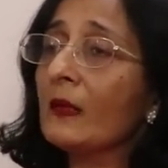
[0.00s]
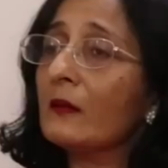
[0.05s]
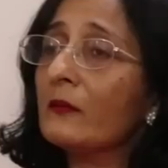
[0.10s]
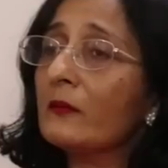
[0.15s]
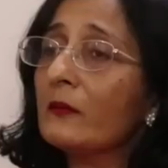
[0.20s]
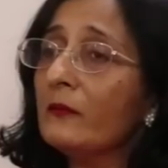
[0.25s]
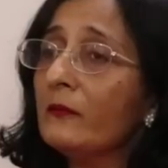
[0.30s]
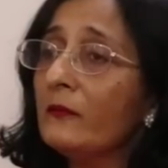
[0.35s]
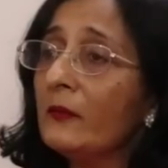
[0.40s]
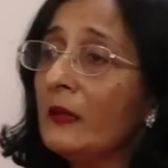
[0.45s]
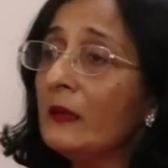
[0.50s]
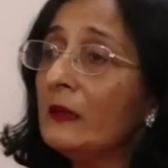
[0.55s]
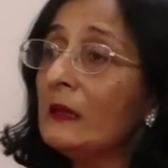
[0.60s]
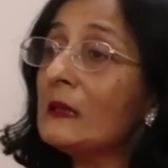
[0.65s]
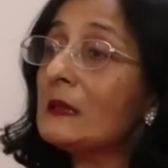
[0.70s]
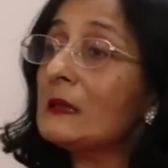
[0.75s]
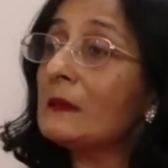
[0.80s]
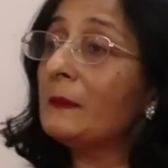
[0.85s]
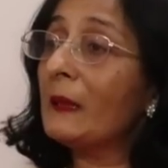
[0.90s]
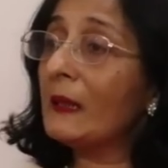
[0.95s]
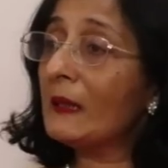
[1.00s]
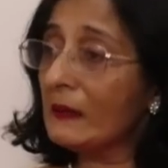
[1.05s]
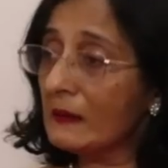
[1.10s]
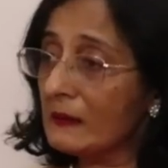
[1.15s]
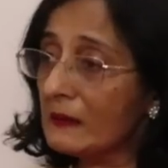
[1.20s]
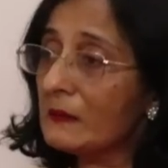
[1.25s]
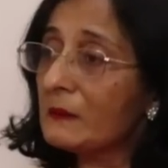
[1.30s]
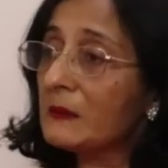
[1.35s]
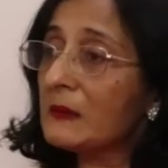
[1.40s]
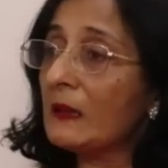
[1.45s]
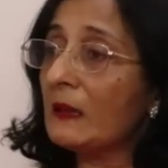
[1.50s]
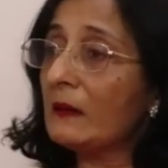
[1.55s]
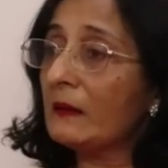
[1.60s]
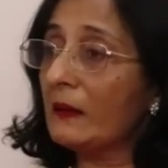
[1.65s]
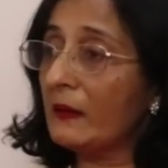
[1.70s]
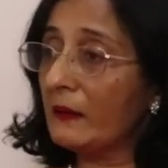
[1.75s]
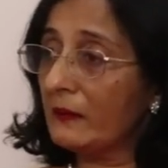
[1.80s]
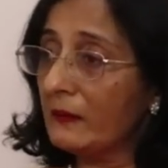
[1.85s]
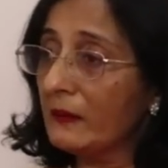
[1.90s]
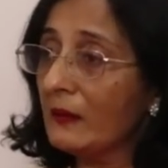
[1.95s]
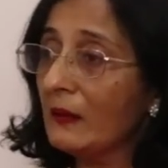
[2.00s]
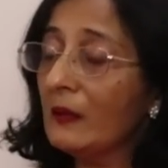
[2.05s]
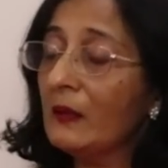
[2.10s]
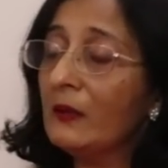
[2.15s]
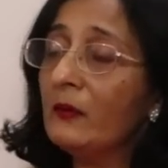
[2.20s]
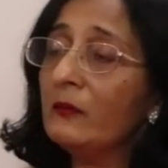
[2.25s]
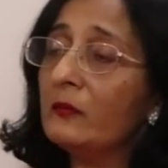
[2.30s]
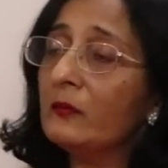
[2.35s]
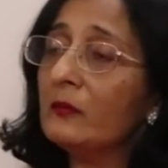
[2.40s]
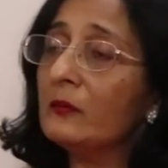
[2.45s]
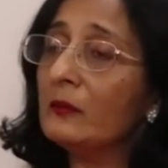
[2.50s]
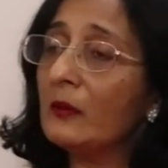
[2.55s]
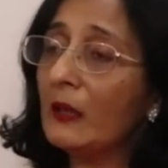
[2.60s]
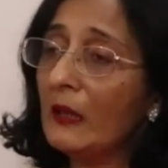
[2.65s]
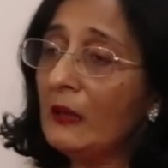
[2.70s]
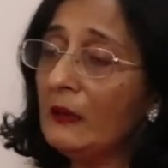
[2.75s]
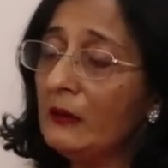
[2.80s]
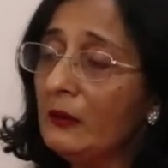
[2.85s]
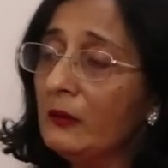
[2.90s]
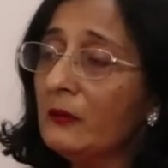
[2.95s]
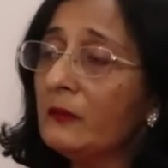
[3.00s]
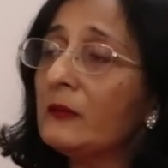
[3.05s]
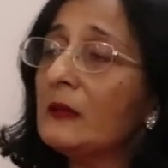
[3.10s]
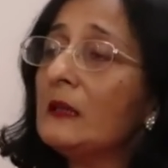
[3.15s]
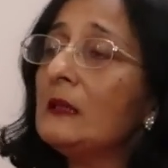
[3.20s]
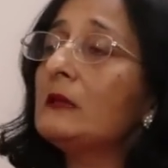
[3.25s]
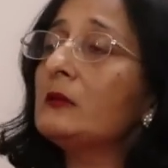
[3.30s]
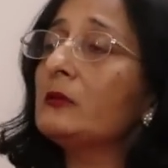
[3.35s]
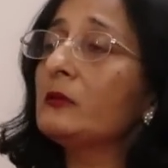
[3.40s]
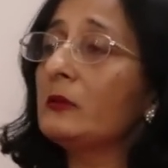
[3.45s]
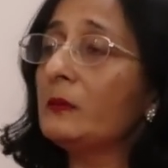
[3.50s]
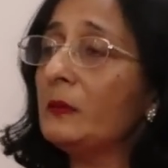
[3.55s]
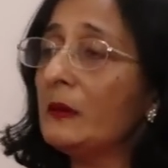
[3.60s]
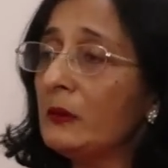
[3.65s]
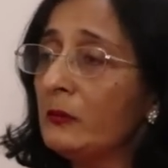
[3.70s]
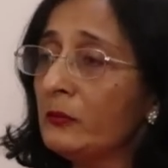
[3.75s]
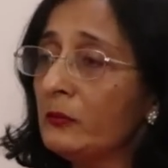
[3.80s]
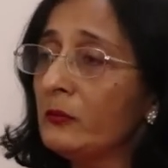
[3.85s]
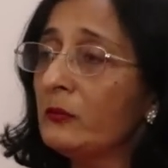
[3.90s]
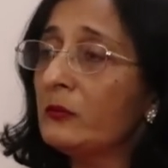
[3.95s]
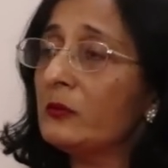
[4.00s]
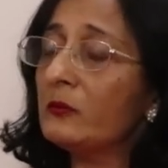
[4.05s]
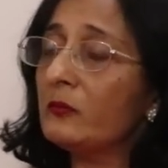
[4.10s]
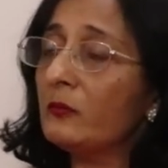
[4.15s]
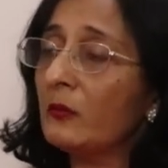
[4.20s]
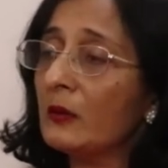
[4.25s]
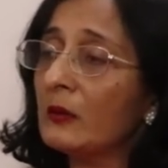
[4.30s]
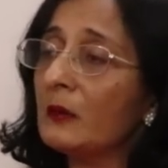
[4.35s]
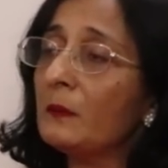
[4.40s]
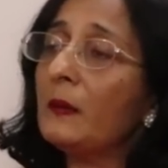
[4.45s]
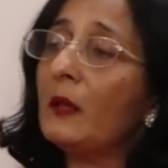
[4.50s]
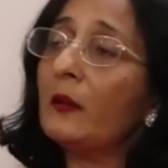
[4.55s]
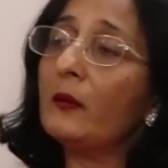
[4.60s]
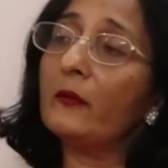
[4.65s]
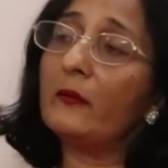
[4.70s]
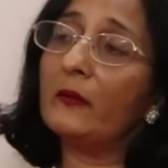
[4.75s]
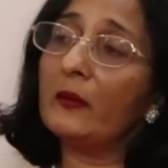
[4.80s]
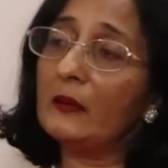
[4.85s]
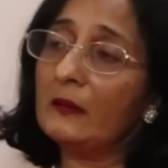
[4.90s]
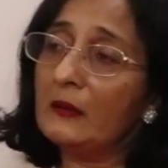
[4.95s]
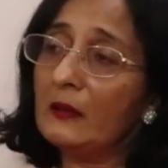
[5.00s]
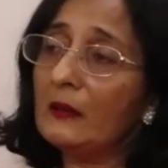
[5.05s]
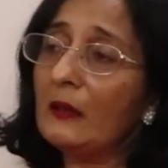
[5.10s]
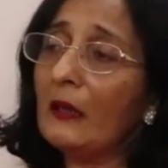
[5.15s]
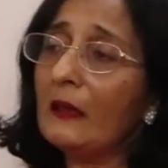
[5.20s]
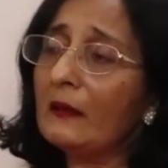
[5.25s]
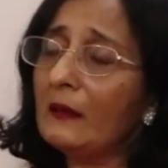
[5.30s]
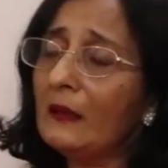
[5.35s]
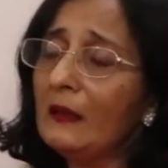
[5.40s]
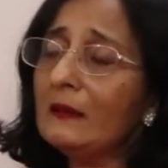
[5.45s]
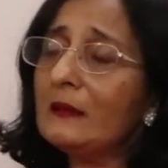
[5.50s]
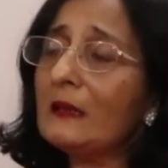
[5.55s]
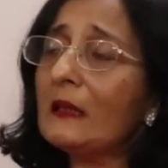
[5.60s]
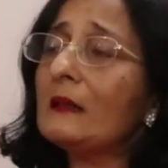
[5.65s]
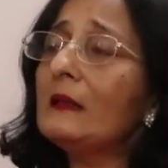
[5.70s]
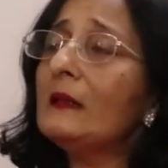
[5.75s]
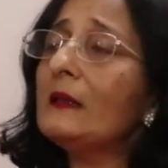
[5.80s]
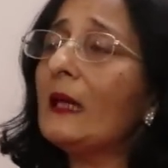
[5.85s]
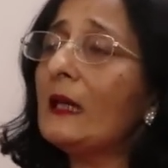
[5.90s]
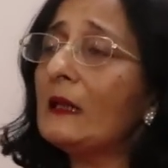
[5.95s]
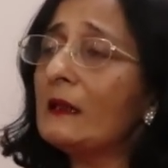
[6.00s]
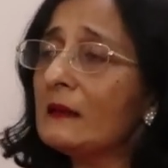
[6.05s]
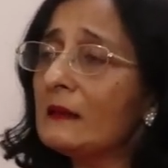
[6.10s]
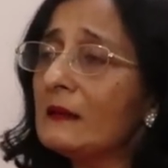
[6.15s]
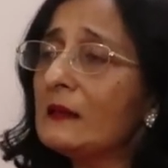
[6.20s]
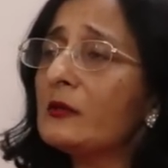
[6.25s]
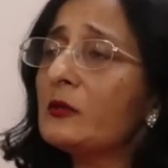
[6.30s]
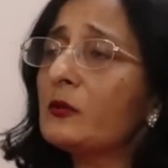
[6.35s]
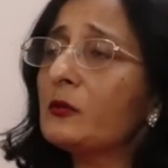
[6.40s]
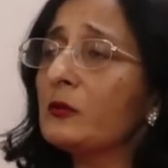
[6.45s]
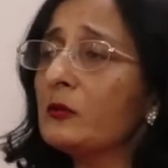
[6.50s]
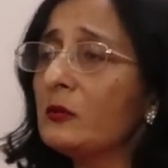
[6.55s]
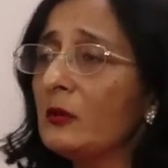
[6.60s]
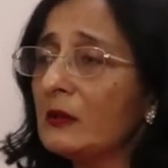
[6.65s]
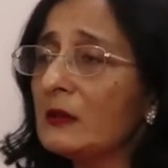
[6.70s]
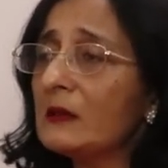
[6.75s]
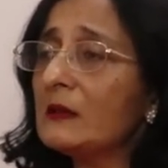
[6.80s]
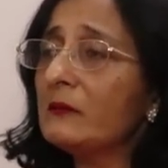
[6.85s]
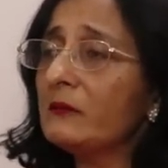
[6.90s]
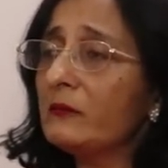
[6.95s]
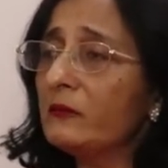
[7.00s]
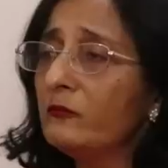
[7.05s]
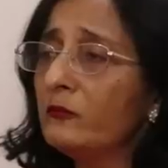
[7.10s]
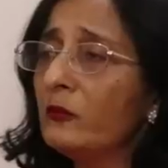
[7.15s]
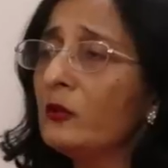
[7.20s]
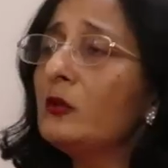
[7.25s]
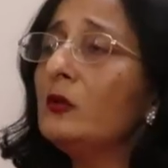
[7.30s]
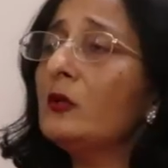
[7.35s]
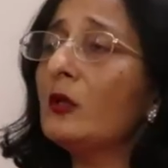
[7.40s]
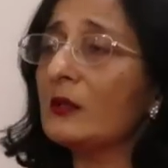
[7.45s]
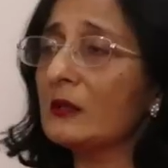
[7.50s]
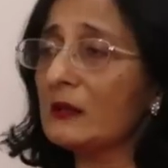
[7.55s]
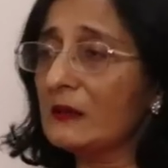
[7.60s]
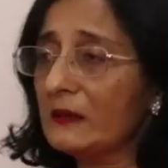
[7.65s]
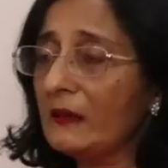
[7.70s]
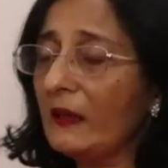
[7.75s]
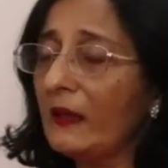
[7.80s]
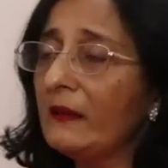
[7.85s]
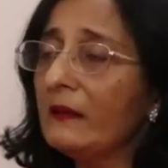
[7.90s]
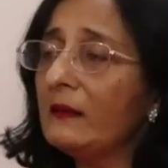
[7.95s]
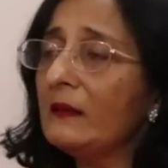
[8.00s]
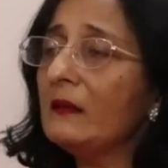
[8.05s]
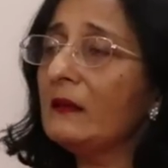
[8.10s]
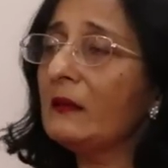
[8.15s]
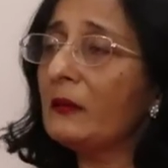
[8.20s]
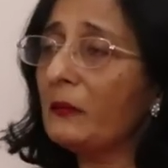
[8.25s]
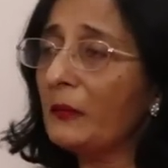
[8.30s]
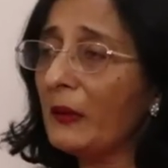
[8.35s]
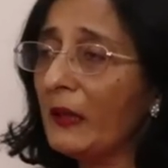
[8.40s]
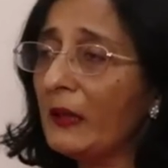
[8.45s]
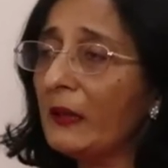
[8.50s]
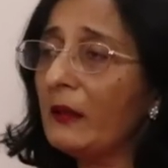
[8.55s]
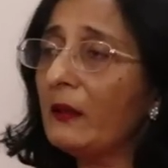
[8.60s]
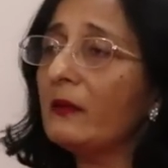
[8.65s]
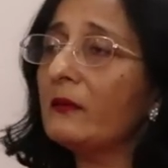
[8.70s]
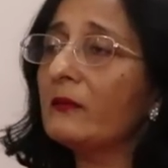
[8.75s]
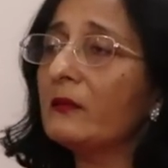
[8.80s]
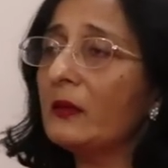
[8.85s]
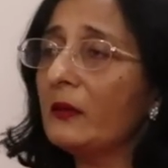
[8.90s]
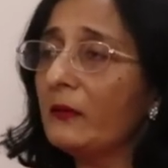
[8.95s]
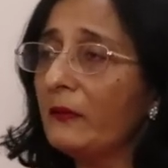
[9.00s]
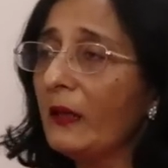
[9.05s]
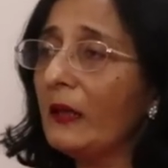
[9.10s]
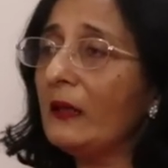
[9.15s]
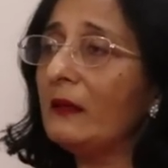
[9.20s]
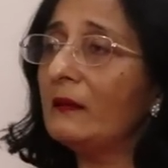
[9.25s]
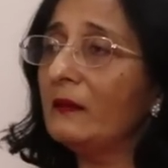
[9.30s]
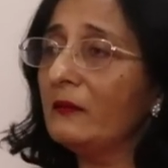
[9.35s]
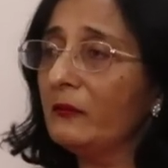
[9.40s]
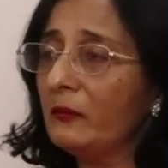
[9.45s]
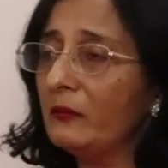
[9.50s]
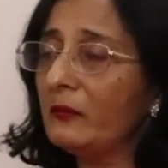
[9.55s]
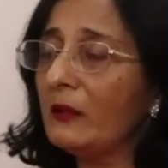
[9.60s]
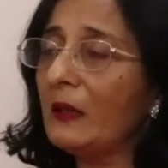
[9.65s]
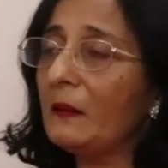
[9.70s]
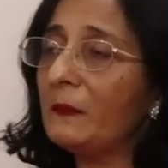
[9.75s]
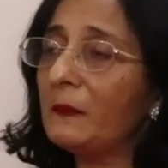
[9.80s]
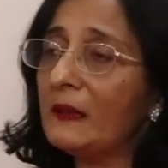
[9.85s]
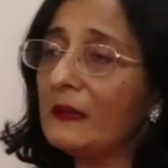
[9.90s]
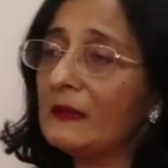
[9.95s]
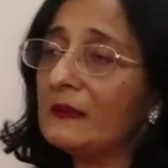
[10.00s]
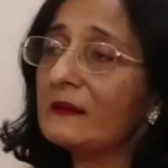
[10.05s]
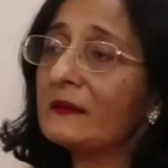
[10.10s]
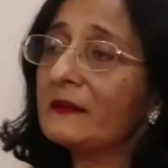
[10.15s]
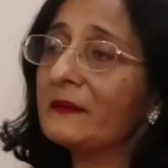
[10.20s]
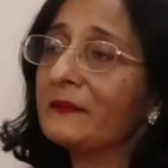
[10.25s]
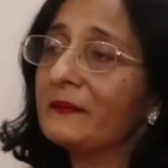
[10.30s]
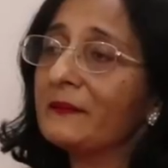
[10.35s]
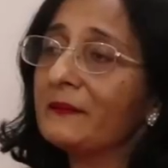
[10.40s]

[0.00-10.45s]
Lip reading: So various mechanisms are there. So any of these could be used for the power trade. I think technicalities would not stand in the way of the trade to take place.